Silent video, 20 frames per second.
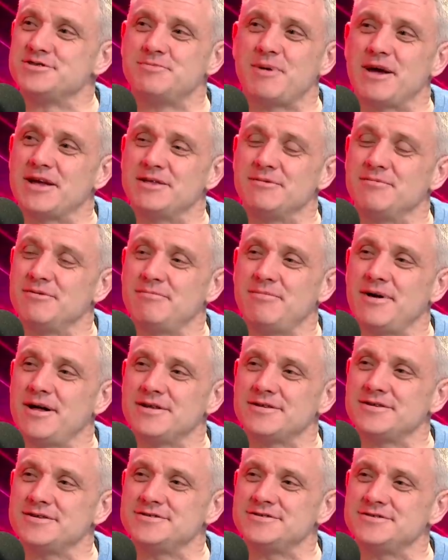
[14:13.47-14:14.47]
Respectable
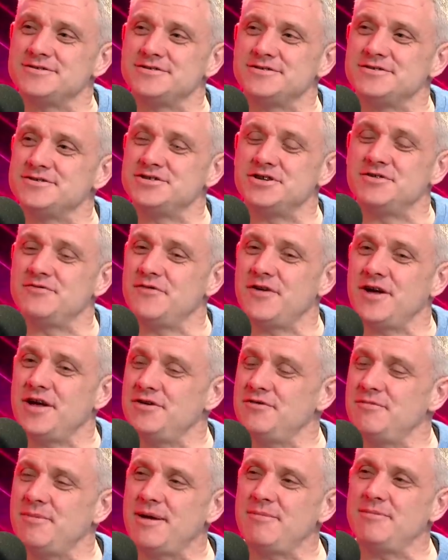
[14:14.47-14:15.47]
politicians in Sinn Féin,
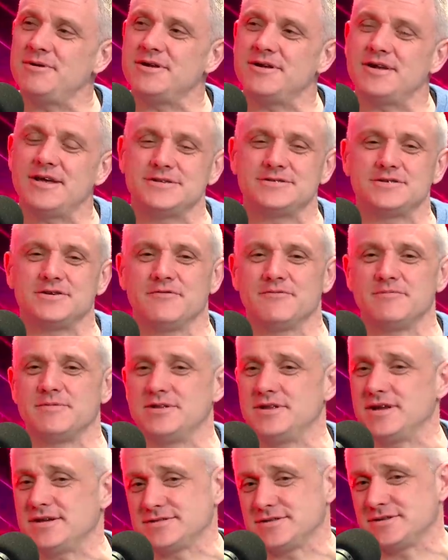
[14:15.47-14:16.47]
or maybe the next
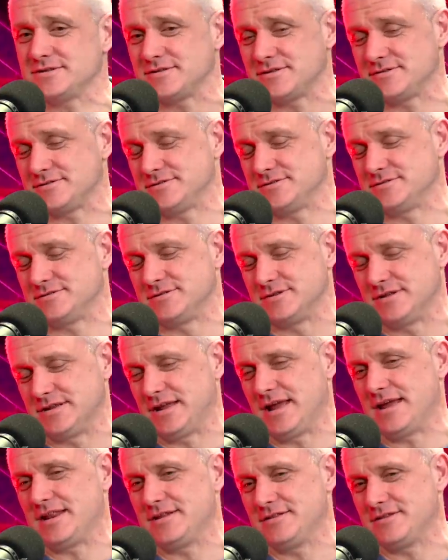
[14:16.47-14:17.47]
government. That's not to
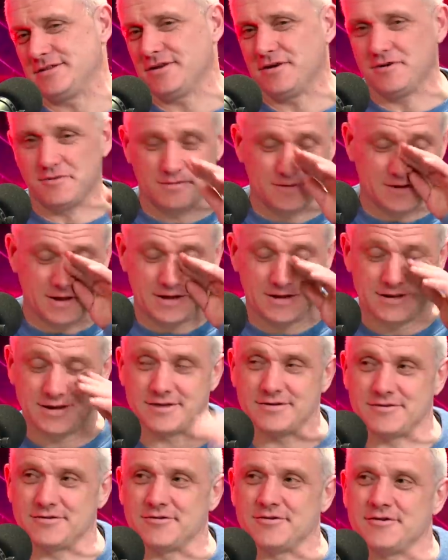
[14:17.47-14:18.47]
get into the whole thing
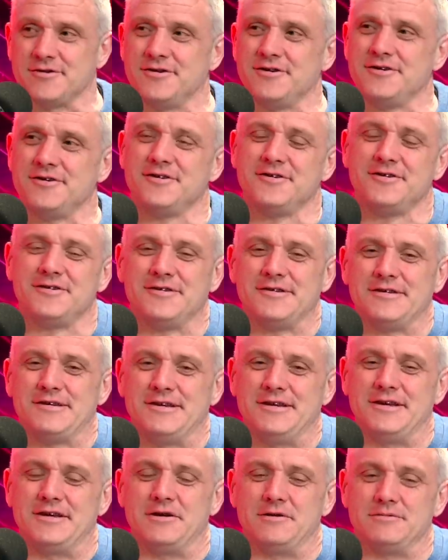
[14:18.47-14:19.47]
that they're,
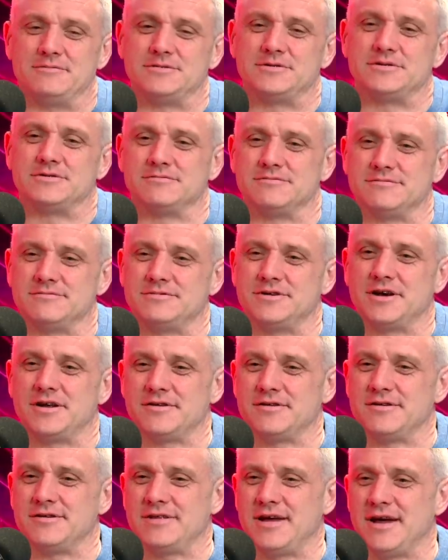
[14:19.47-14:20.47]
you know,
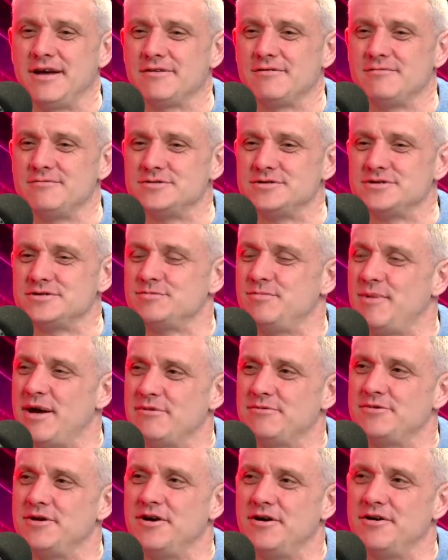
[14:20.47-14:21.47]
Jonathan Dowdle was just
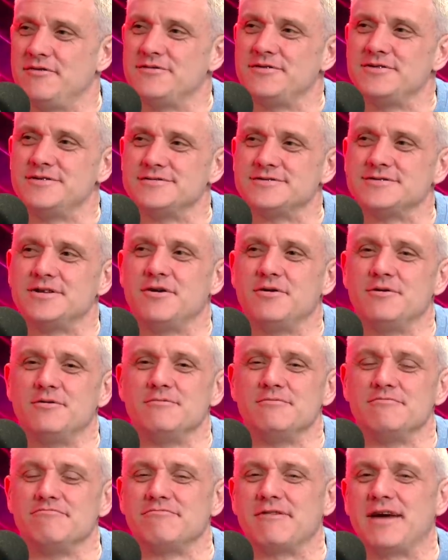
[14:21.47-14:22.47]
mounting off, and there's
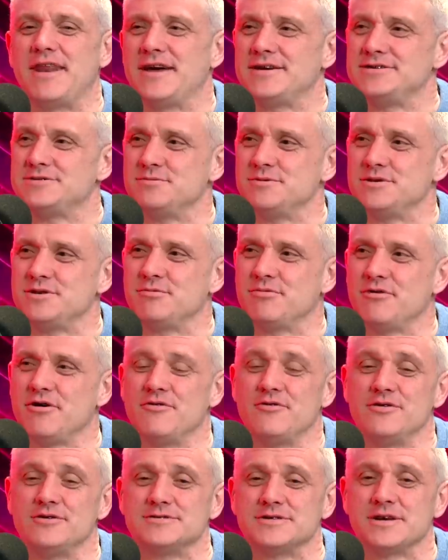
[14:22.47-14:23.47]
no connection with the
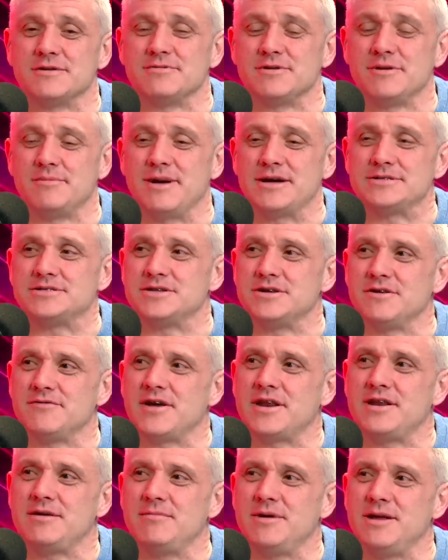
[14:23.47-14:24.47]
Provost, I would imagine, of
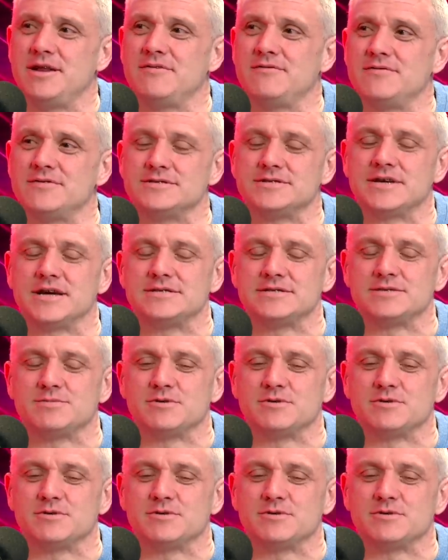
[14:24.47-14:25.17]
any meaningful sense.